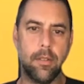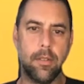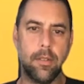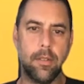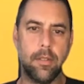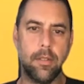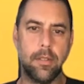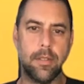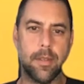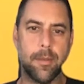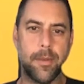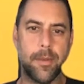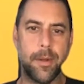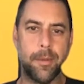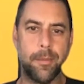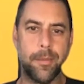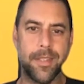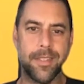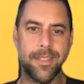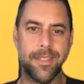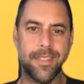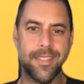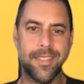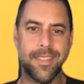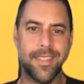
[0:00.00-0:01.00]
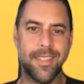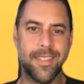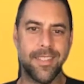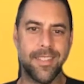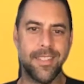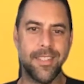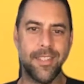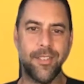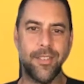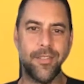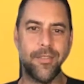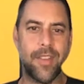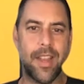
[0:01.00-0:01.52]
some of your businesses
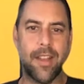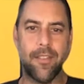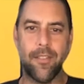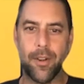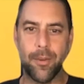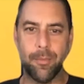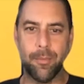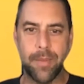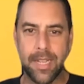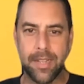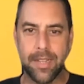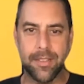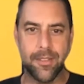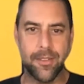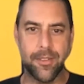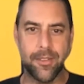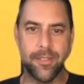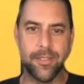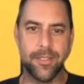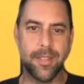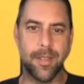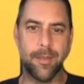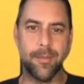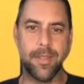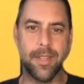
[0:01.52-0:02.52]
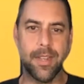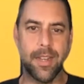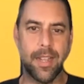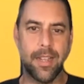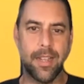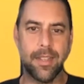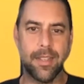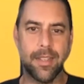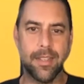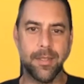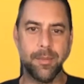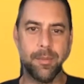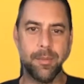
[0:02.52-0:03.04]
who have never been through something
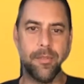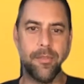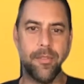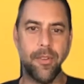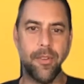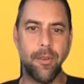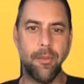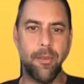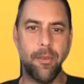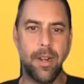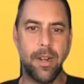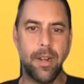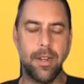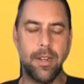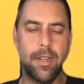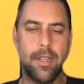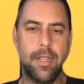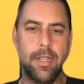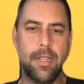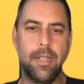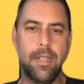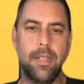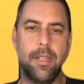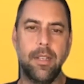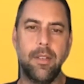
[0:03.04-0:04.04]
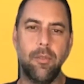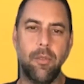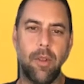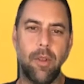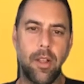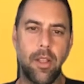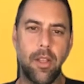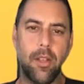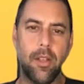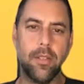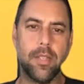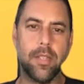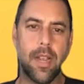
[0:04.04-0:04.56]
like this before. What are
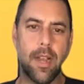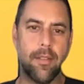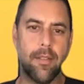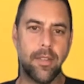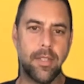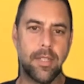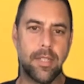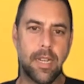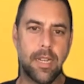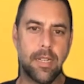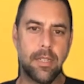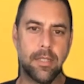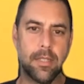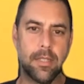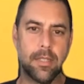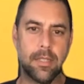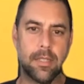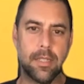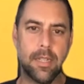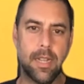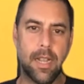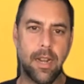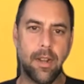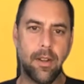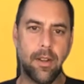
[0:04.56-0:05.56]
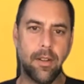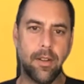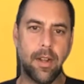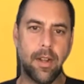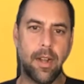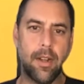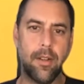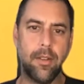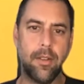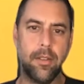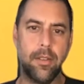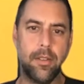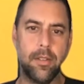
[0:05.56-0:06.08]
those conversations, and how
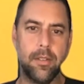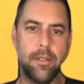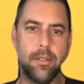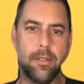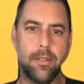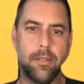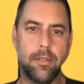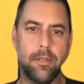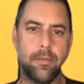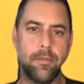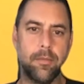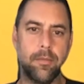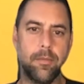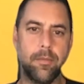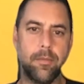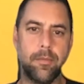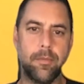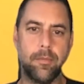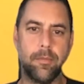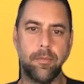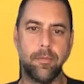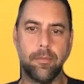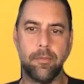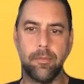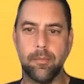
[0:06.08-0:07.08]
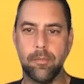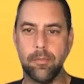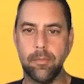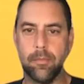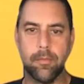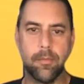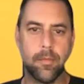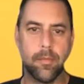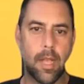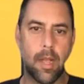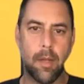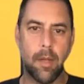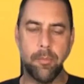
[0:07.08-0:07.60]
are you
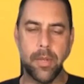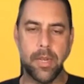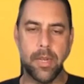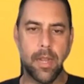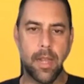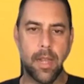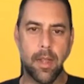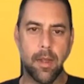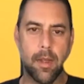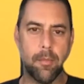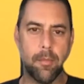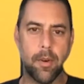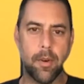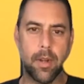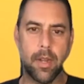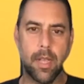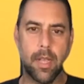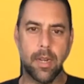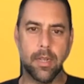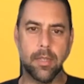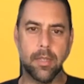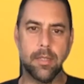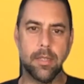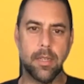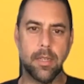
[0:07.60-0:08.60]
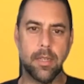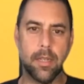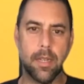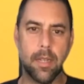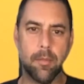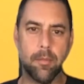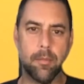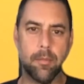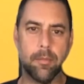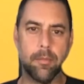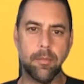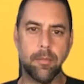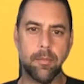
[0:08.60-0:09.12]
helping them or kind of seeing
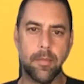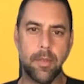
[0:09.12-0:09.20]
them